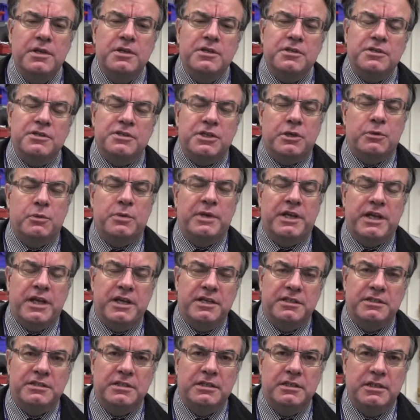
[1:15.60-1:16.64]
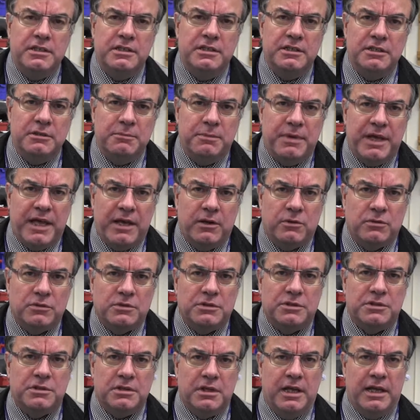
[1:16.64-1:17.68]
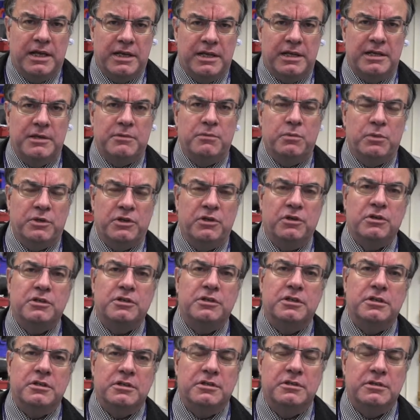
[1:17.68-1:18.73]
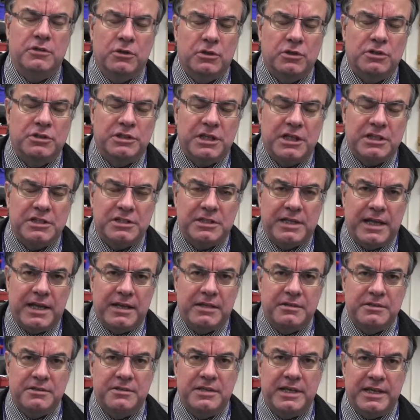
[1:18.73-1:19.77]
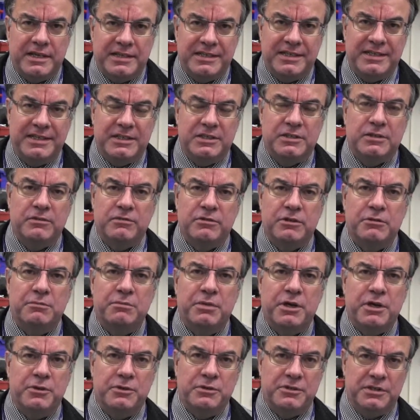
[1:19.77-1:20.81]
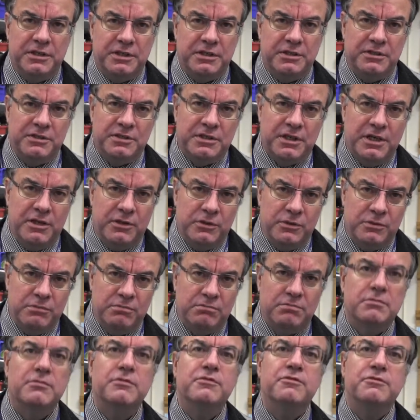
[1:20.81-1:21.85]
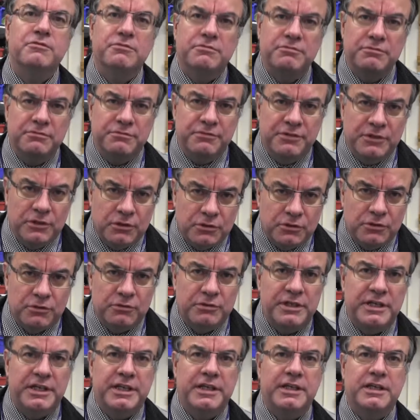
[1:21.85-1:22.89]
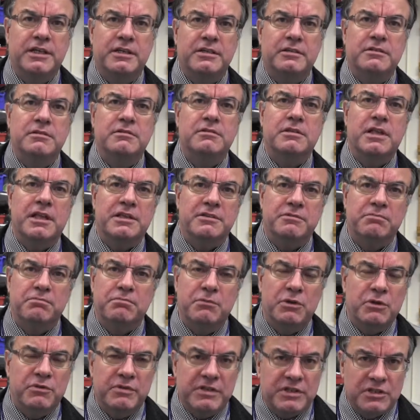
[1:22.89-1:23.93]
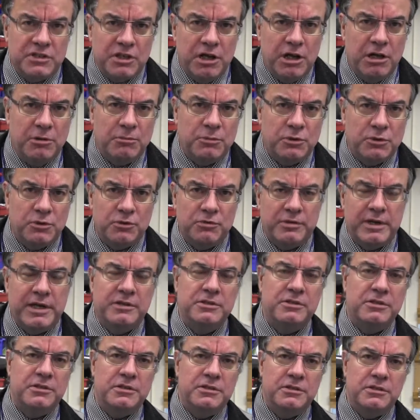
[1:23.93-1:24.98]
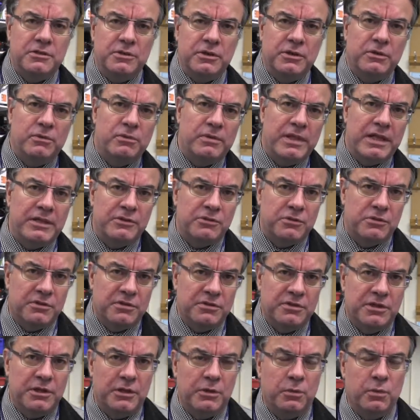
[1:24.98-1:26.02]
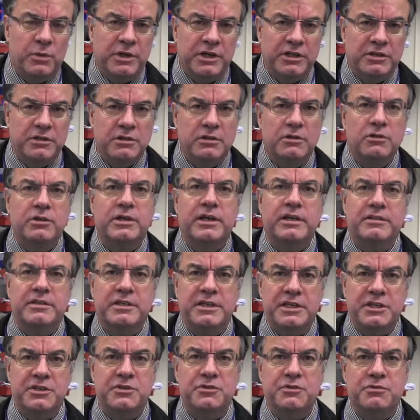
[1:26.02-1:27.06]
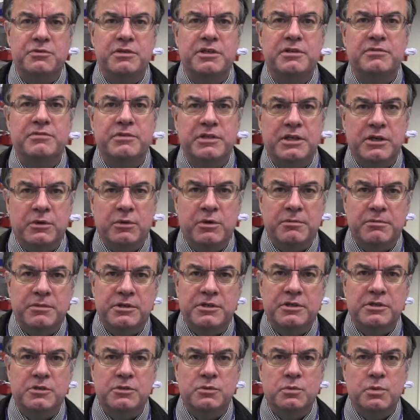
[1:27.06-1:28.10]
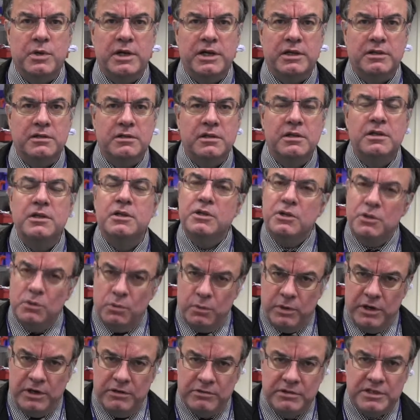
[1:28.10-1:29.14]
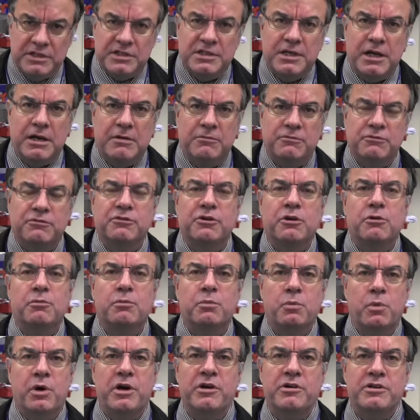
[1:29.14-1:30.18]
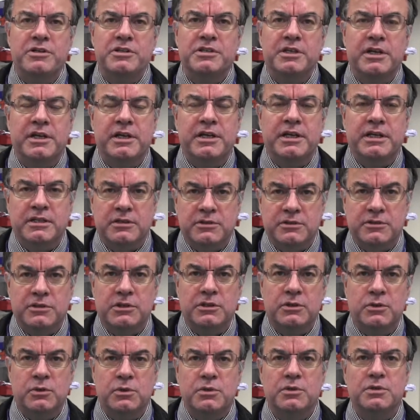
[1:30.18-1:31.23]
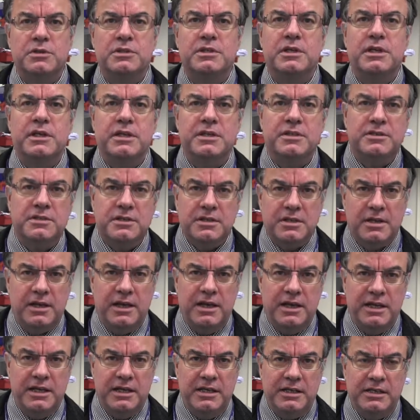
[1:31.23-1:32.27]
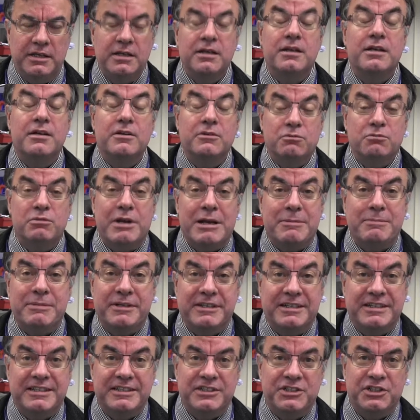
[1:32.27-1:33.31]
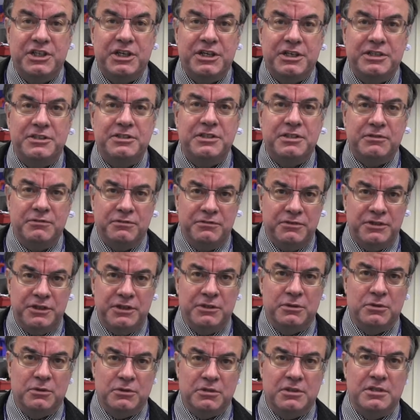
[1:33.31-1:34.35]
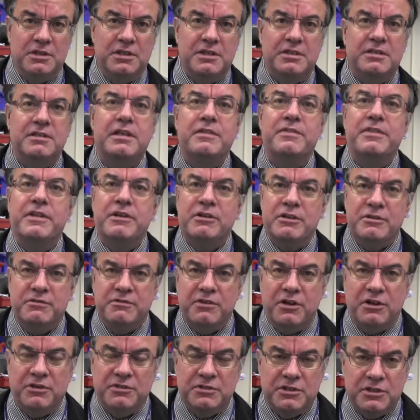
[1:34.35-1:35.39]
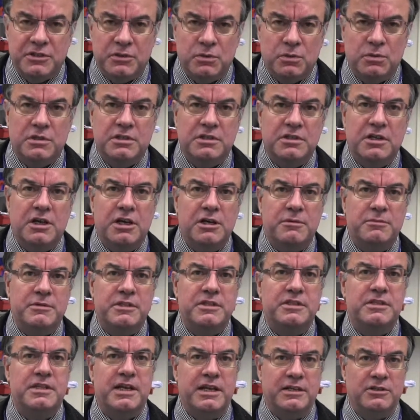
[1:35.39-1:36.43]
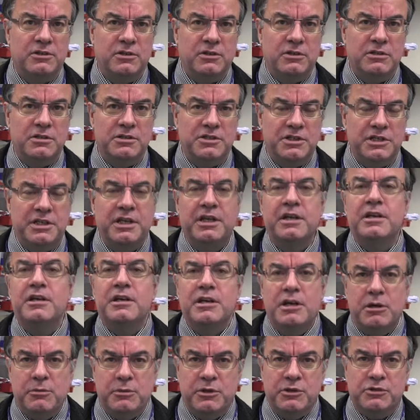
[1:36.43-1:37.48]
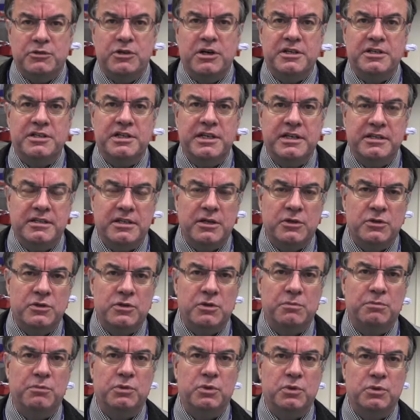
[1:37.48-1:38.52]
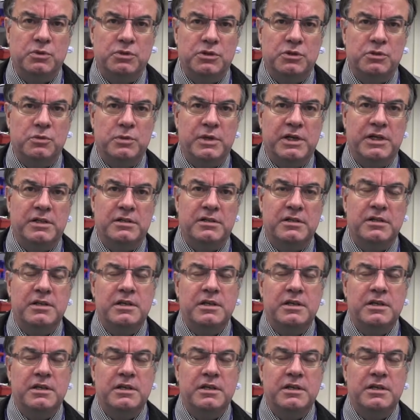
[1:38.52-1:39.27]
So we're going to learn about, we're not going to look just at techniques of composing, so filtering and moving samples around and doing all that sort of thing. We're going to look at the history of the equipment as well, where it's come from, where it's going, because of course it's a rapidly changing field and there are advances all the time in the technology, and we try and take those on board as well.